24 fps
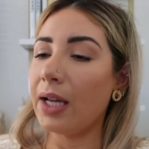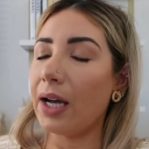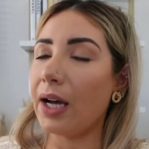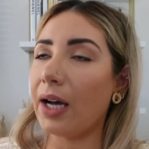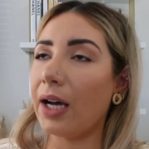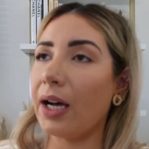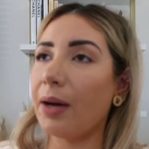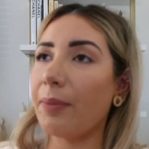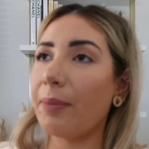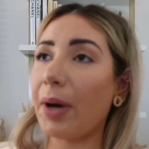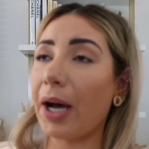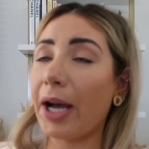
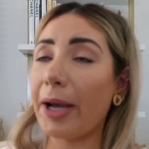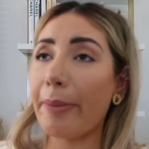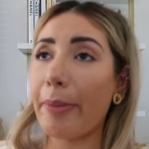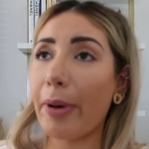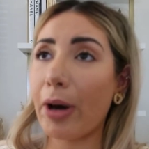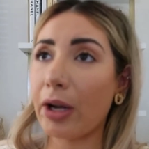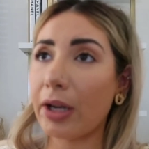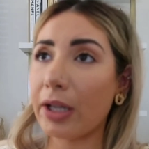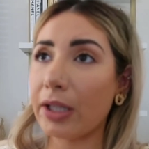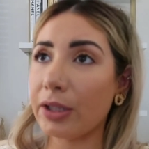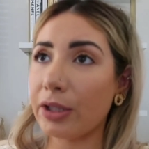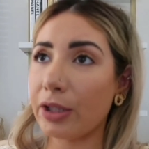Um, I
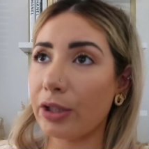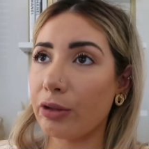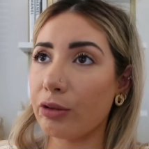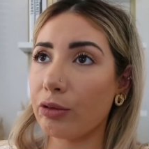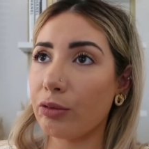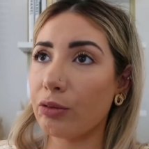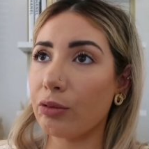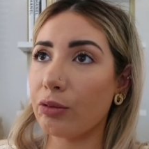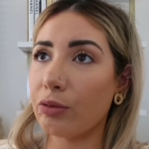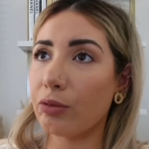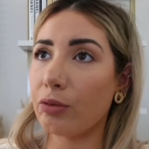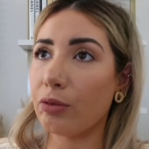bought a
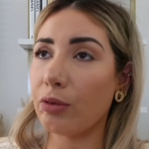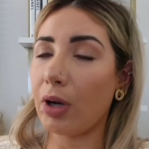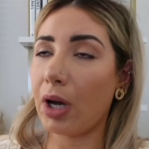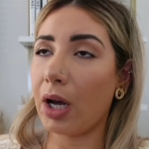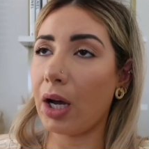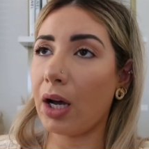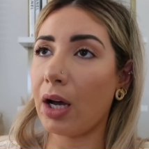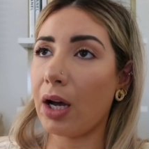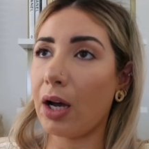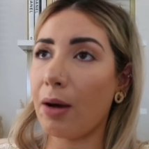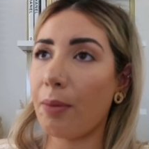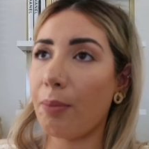new
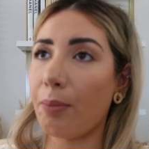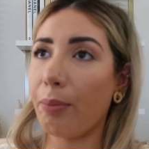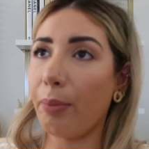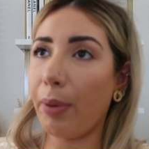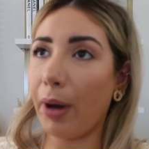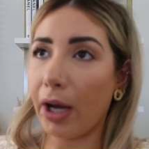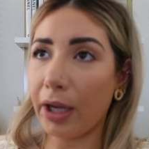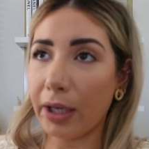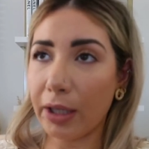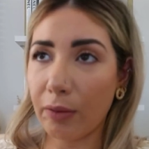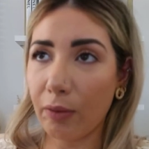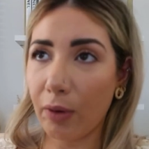uh,
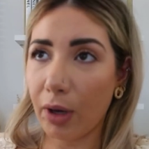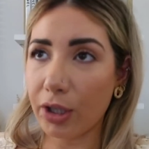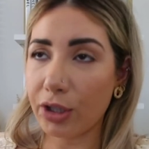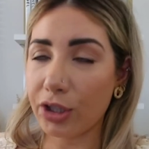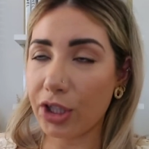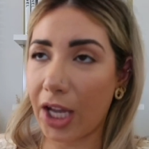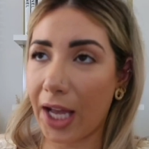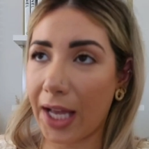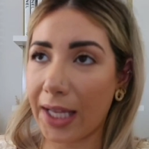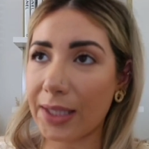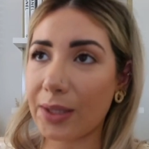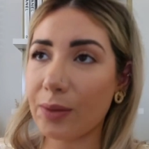body
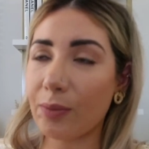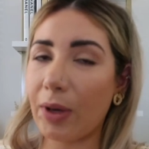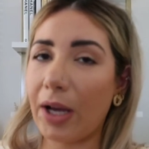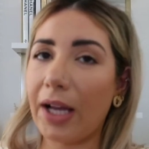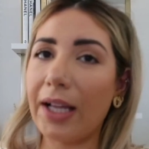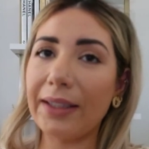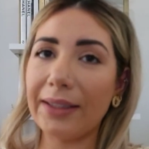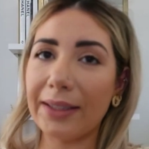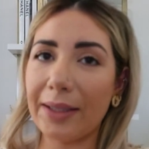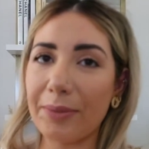wash as well.